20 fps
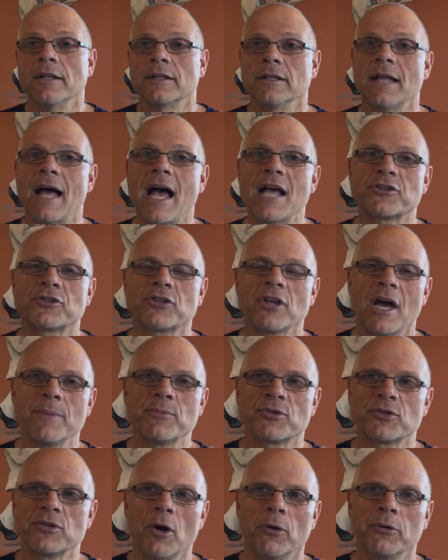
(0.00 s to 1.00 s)
The last time
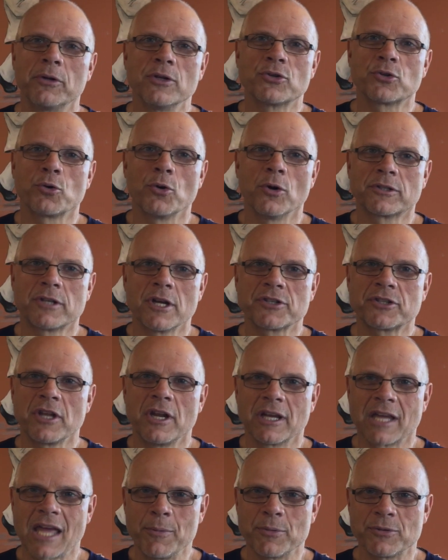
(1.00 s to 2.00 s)
snow didn't score a
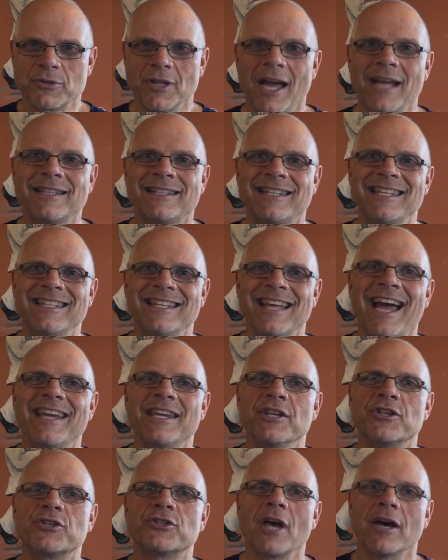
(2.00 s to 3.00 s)
touchdown in a game was
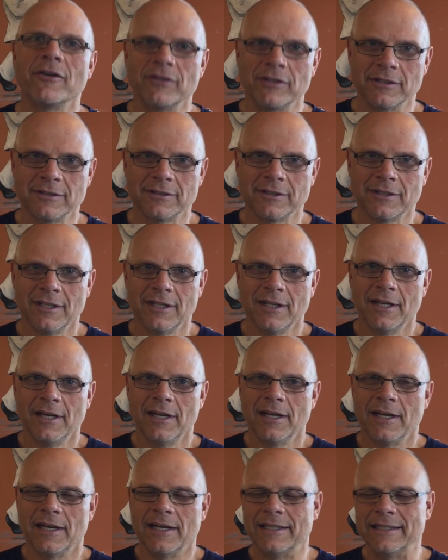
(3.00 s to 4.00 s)
1997.
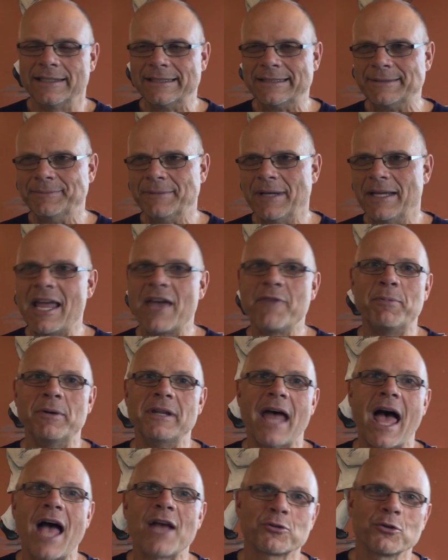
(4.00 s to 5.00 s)
And they've been
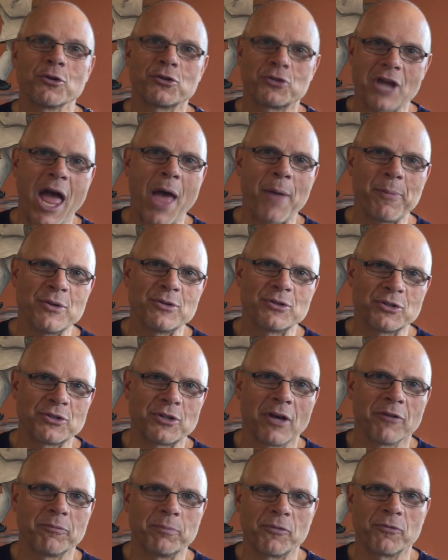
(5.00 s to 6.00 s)
national champions and
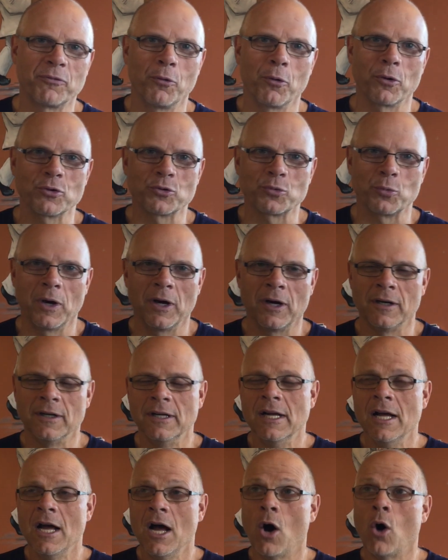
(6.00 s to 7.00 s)
stuff before as well.
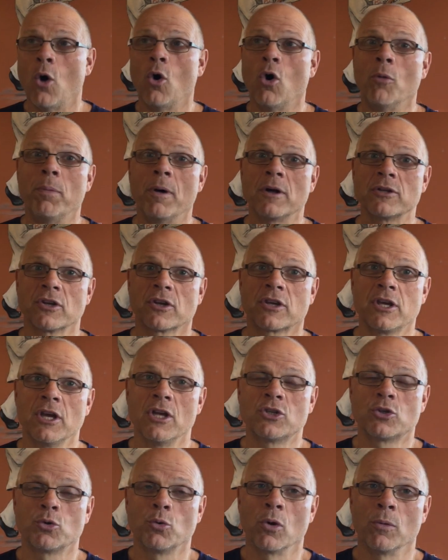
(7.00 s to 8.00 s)
A whole bunch of
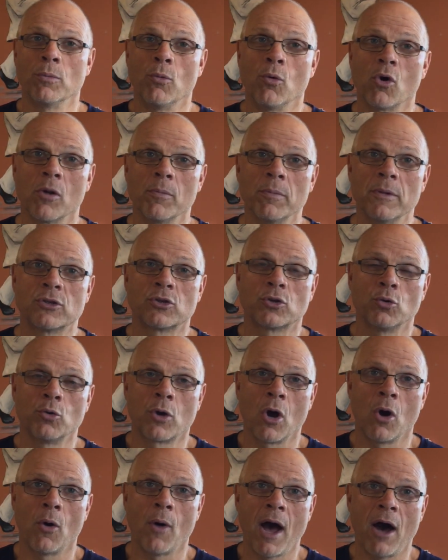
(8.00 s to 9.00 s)
kids who are Mormons who
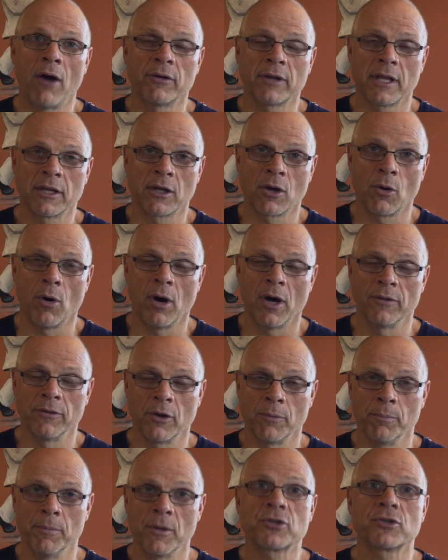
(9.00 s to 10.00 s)
go out and go on
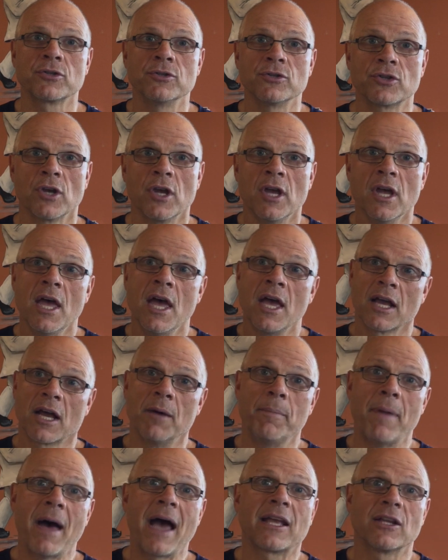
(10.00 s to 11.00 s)
their missions,
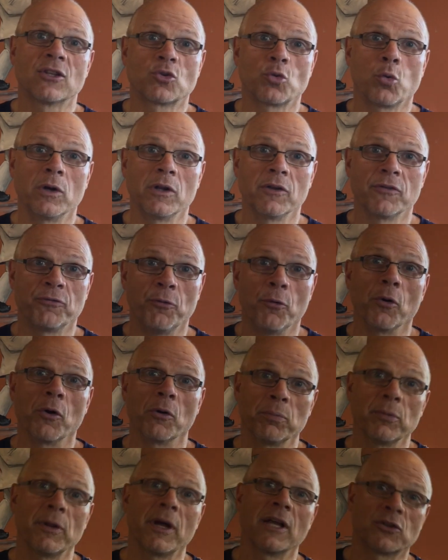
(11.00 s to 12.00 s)
come back at 24
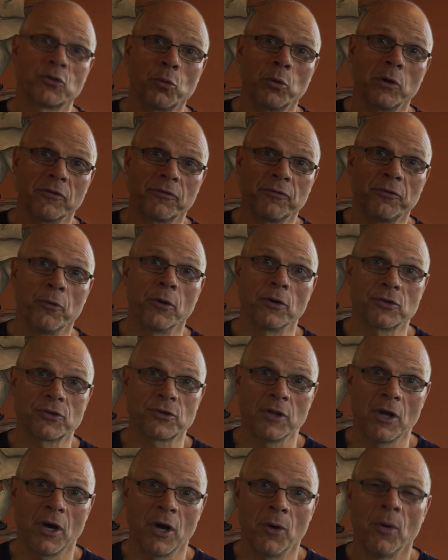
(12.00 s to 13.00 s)
and play at 24 at
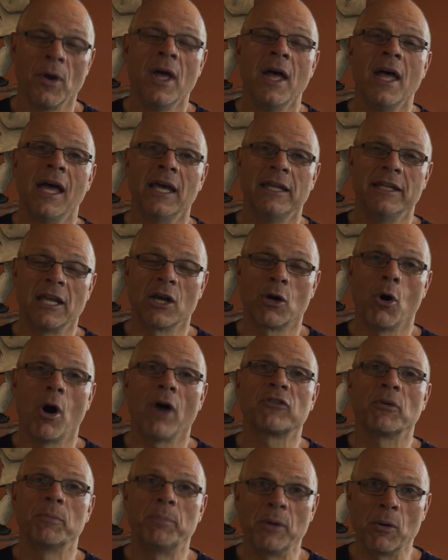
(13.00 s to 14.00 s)
snow, and then go
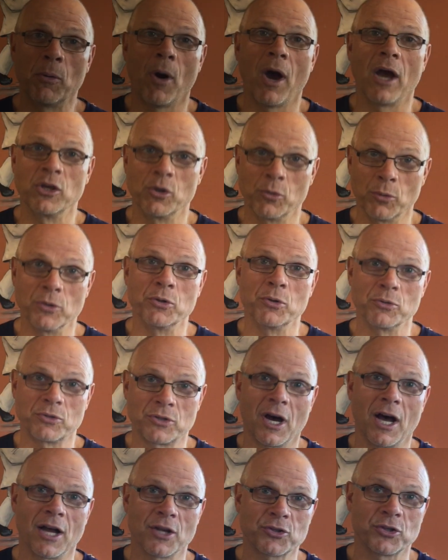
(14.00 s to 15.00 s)
off to BYU in
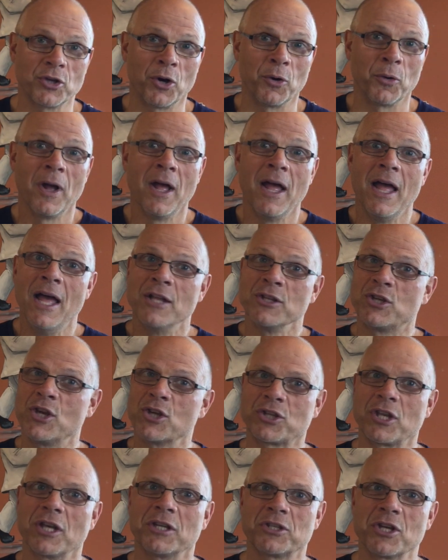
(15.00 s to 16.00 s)
Utah. So
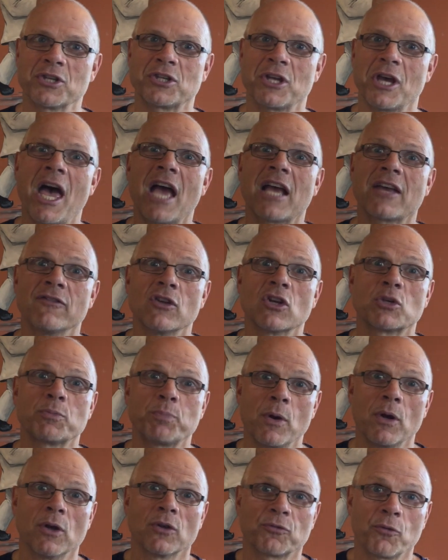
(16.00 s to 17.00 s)
just a heck of an
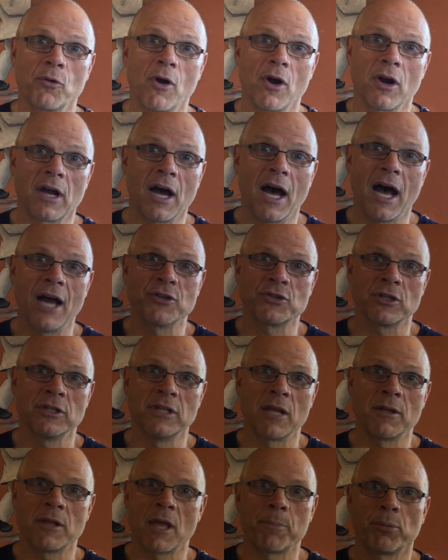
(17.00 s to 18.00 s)
experience for our guys, and
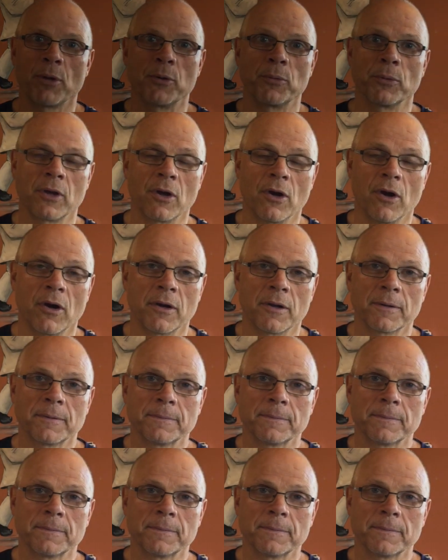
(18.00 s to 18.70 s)
they play really hard.